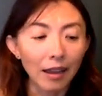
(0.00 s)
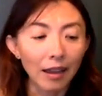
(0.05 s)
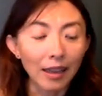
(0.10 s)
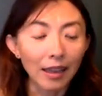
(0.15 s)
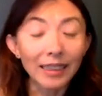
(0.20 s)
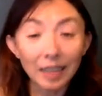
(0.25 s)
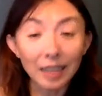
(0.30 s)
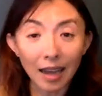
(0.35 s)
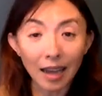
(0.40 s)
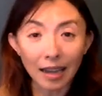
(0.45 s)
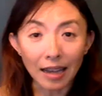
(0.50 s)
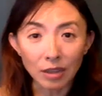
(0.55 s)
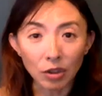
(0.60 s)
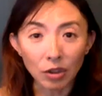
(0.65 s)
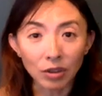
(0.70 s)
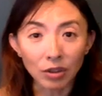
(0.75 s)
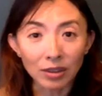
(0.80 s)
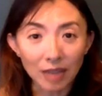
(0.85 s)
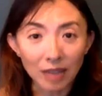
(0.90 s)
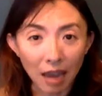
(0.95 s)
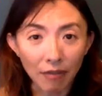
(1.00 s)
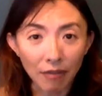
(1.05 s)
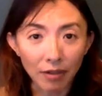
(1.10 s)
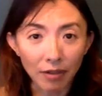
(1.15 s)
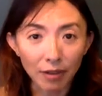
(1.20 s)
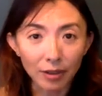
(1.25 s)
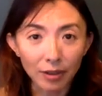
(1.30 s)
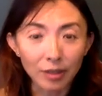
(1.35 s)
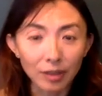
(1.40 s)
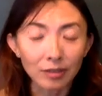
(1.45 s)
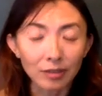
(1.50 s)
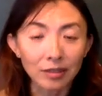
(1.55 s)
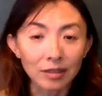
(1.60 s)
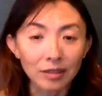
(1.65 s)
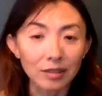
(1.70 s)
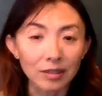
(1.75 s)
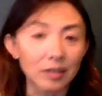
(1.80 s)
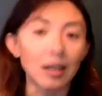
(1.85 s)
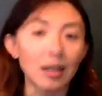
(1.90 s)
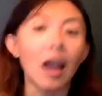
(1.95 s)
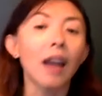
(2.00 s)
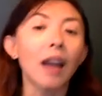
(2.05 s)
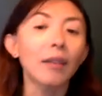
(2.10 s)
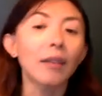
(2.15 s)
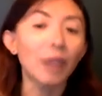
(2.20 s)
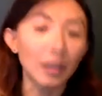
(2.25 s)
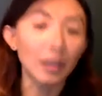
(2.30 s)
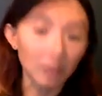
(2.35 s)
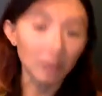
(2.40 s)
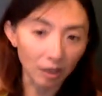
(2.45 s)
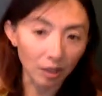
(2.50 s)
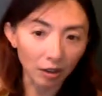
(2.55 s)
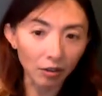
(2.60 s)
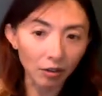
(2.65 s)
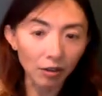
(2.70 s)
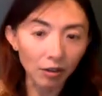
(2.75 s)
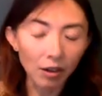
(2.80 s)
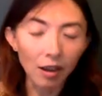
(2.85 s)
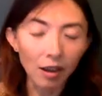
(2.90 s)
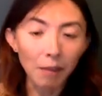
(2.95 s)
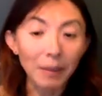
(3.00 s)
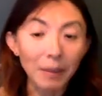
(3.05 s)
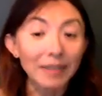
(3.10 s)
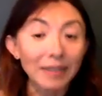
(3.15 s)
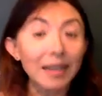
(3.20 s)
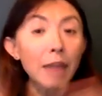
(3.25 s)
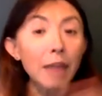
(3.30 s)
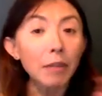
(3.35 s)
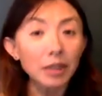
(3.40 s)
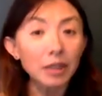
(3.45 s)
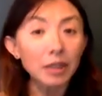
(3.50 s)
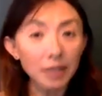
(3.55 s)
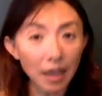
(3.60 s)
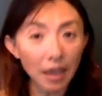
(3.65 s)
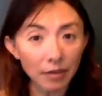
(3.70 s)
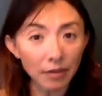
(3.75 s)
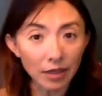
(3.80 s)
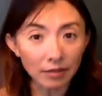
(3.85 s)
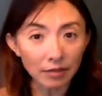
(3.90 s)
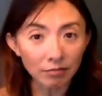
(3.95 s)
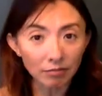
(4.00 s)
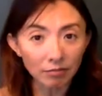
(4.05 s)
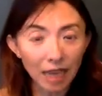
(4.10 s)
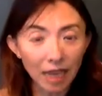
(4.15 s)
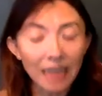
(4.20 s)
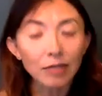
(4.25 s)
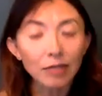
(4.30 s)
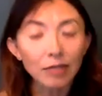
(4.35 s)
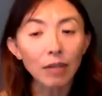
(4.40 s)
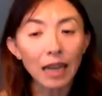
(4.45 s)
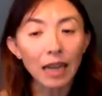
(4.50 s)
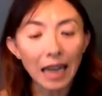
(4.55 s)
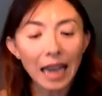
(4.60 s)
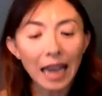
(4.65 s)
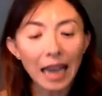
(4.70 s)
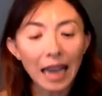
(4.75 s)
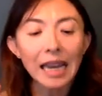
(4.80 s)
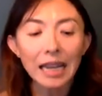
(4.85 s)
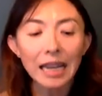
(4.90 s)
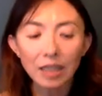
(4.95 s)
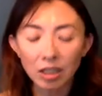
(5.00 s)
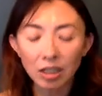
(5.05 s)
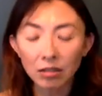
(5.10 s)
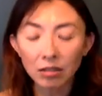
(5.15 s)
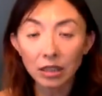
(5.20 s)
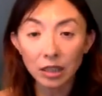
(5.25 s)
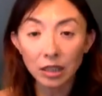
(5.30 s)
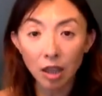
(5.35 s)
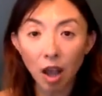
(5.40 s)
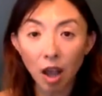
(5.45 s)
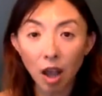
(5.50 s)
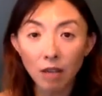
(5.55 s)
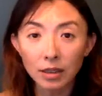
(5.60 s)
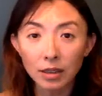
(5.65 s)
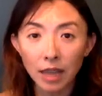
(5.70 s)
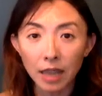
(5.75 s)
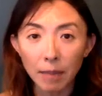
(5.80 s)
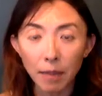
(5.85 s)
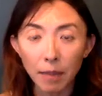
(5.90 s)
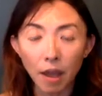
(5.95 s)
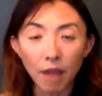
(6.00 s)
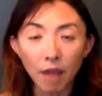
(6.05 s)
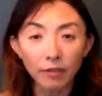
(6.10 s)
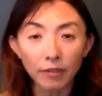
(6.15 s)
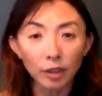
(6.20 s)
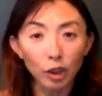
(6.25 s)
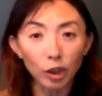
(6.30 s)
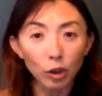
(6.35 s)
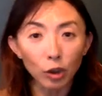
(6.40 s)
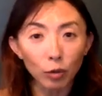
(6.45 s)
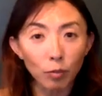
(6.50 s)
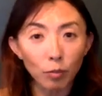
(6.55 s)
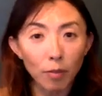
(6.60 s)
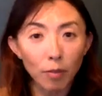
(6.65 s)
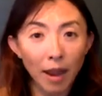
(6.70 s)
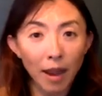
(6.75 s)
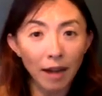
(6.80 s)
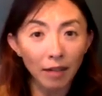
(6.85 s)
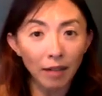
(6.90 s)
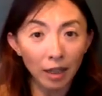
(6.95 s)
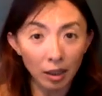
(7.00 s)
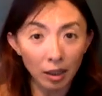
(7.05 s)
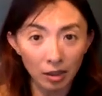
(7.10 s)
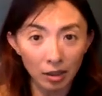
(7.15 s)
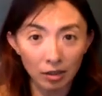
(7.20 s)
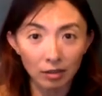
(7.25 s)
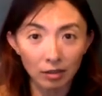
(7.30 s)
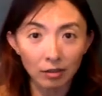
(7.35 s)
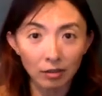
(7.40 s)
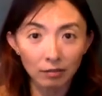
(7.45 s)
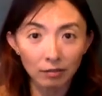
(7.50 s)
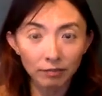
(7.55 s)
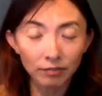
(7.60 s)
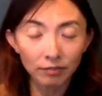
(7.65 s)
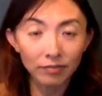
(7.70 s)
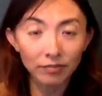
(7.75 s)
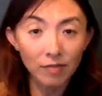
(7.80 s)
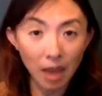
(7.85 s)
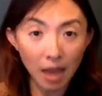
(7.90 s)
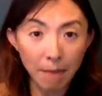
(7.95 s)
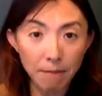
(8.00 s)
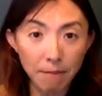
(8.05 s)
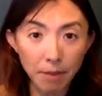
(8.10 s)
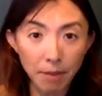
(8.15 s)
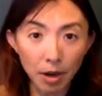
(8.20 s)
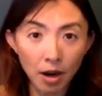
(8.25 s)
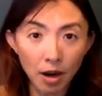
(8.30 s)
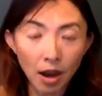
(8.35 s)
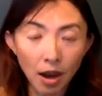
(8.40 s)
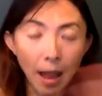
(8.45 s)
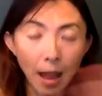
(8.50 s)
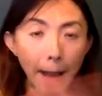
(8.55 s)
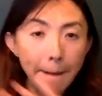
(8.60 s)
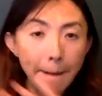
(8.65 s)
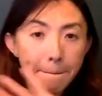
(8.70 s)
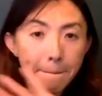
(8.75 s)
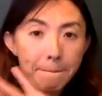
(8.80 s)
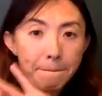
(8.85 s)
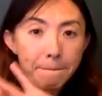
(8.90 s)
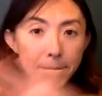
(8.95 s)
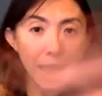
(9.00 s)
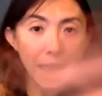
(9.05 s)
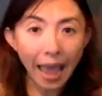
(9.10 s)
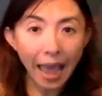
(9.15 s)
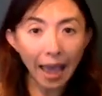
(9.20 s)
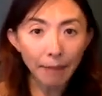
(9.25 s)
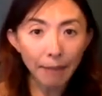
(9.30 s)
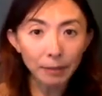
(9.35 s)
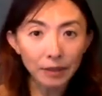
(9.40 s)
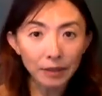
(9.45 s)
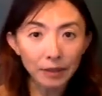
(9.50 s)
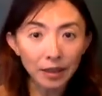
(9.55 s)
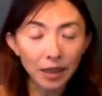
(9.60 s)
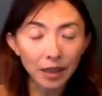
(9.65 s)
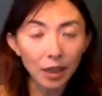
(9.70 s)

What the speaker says: intellectual endeavor to dive into. But number 7 is related to this concept of a numerical number mapped